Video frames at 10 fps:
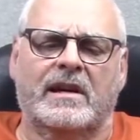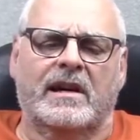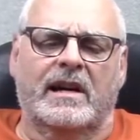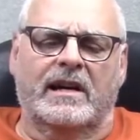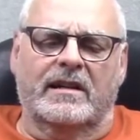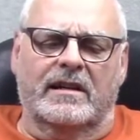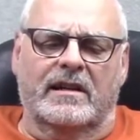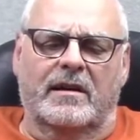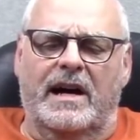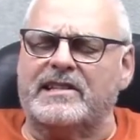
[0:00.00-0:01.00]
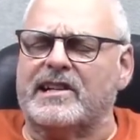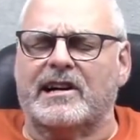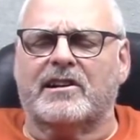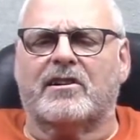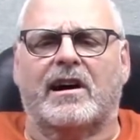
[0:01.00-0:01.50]
And I
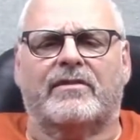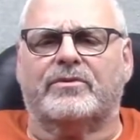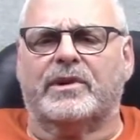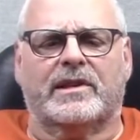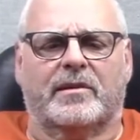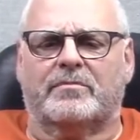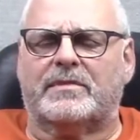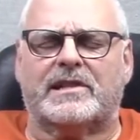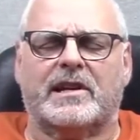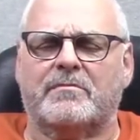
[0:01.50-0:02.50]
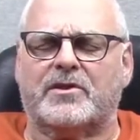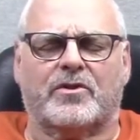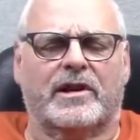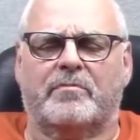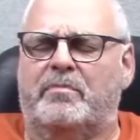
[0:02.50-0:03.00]
started off with some
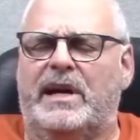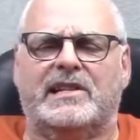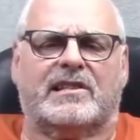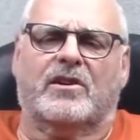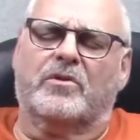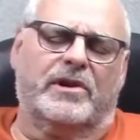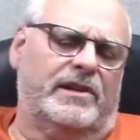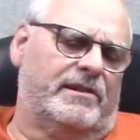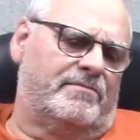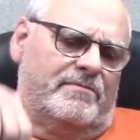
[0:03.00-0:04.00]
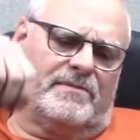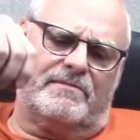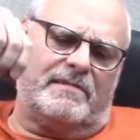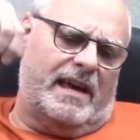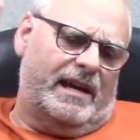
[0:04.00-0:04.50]
sort of base-loaded
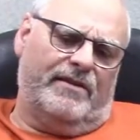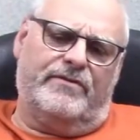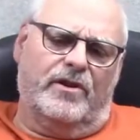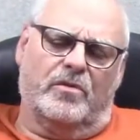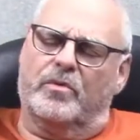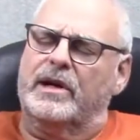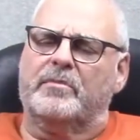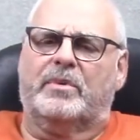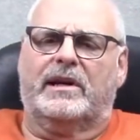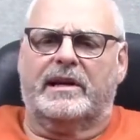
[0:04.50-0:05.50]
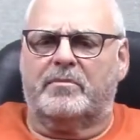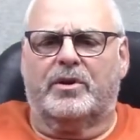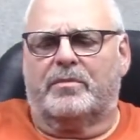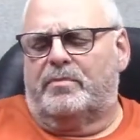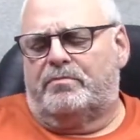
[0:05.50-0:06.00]
8-foot whip, and I
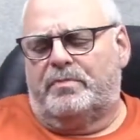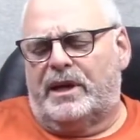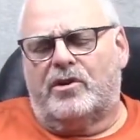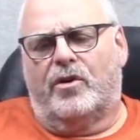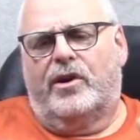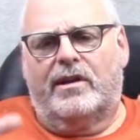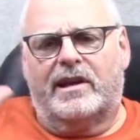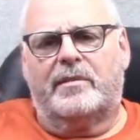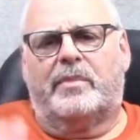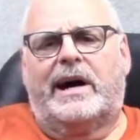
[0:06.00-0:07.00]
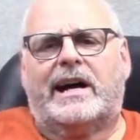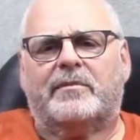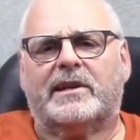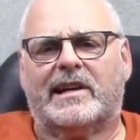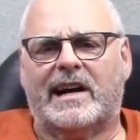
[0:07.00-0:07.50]
put a big coil on the
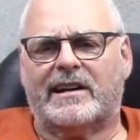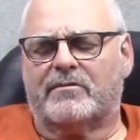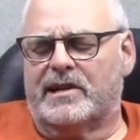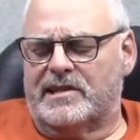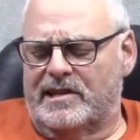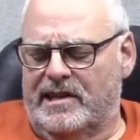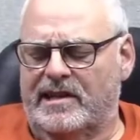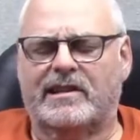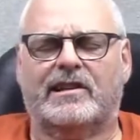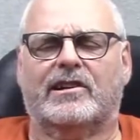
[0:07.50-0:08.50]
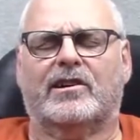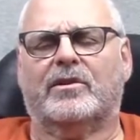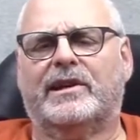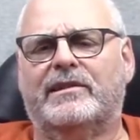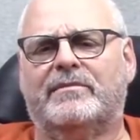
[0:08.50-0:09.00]
bottom and got it resonated, you know,
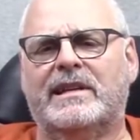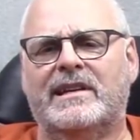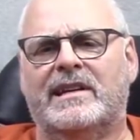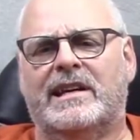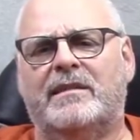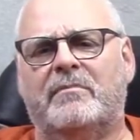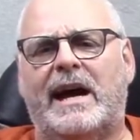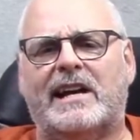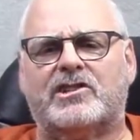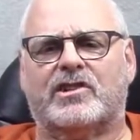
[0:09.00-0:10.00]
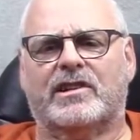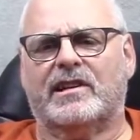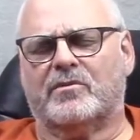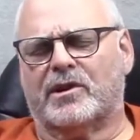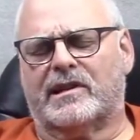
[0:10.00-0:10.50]
and matched it, and
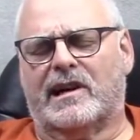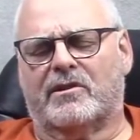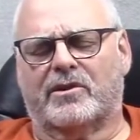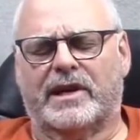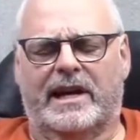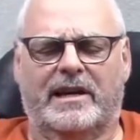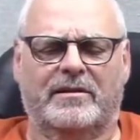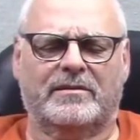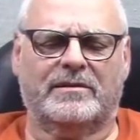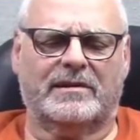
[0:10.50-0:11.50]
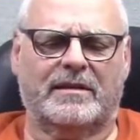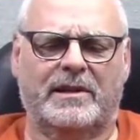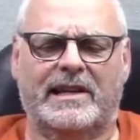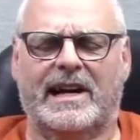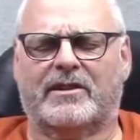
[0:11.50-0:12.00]
it worked out okay. I
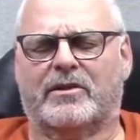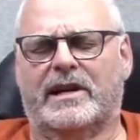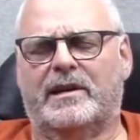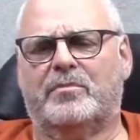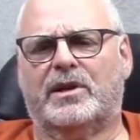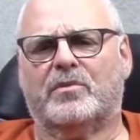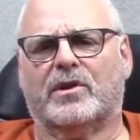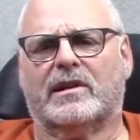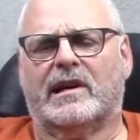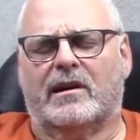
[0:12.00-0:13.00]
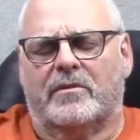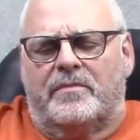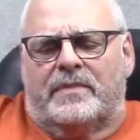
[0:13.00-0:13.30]
mean, not great, but it worked out.